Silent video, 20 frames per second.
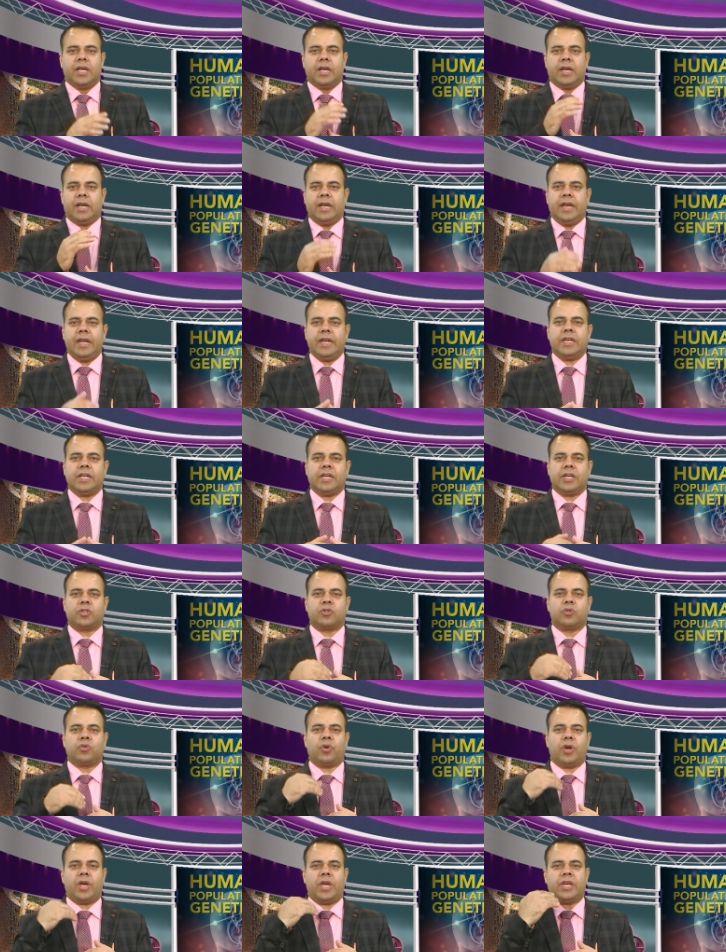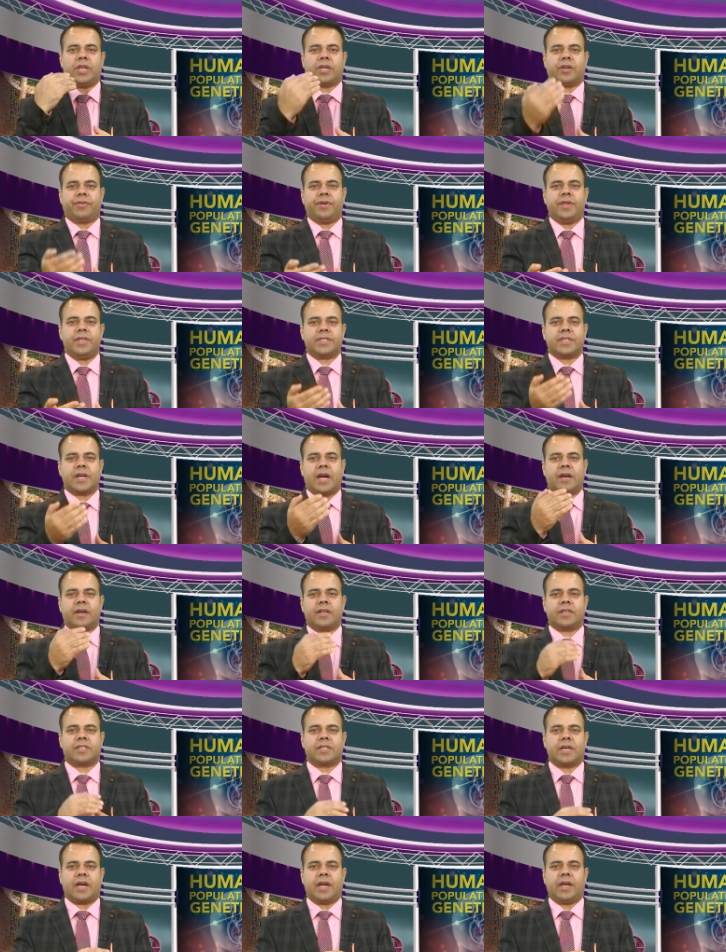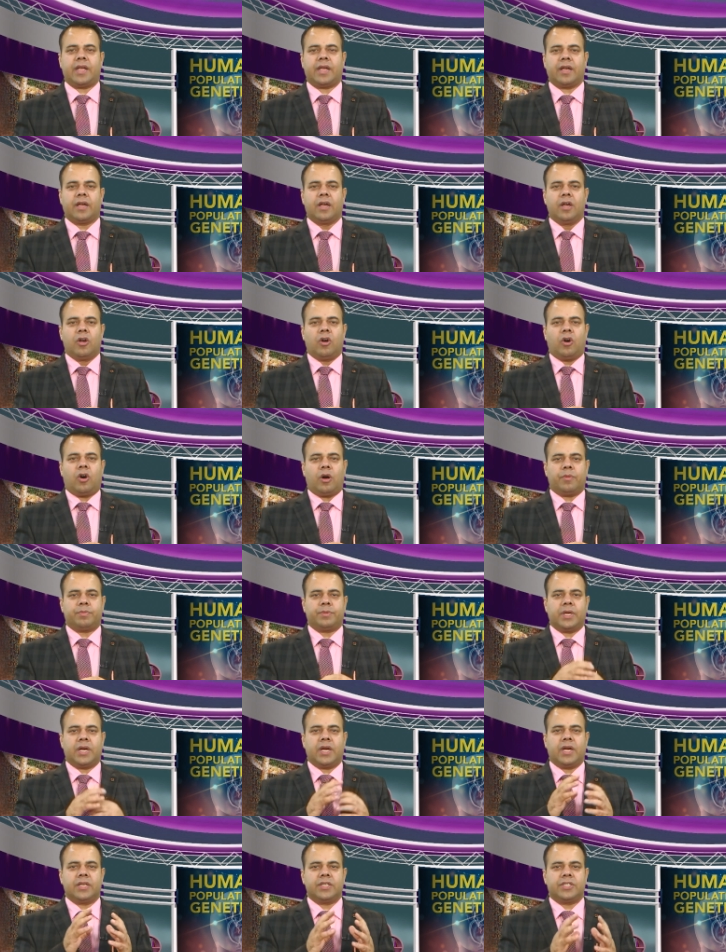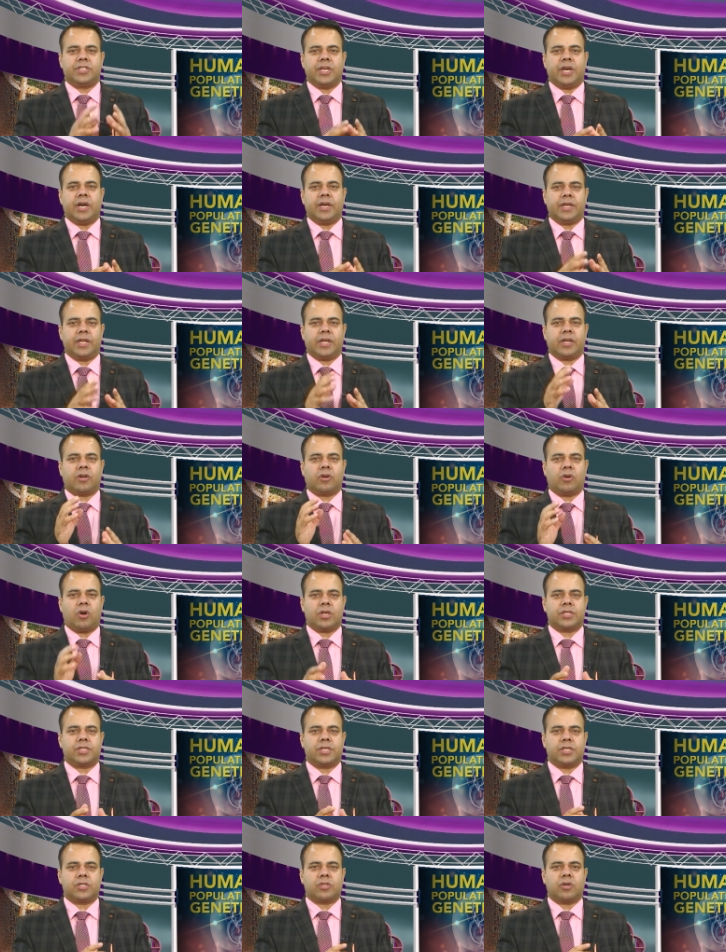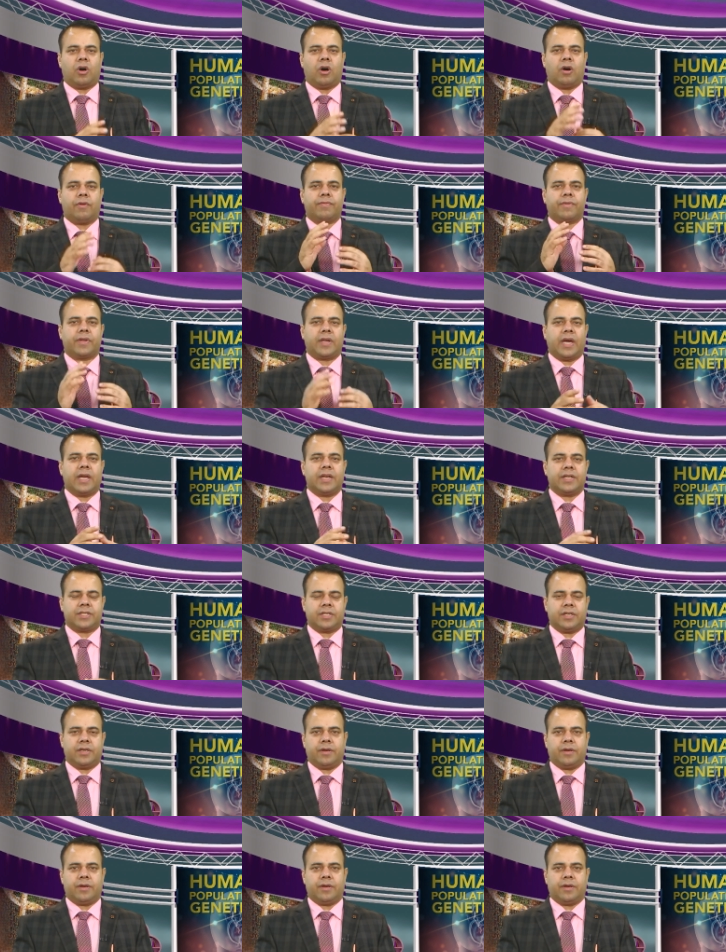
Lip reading: leading to increased understanding of the genetic causes of cancer.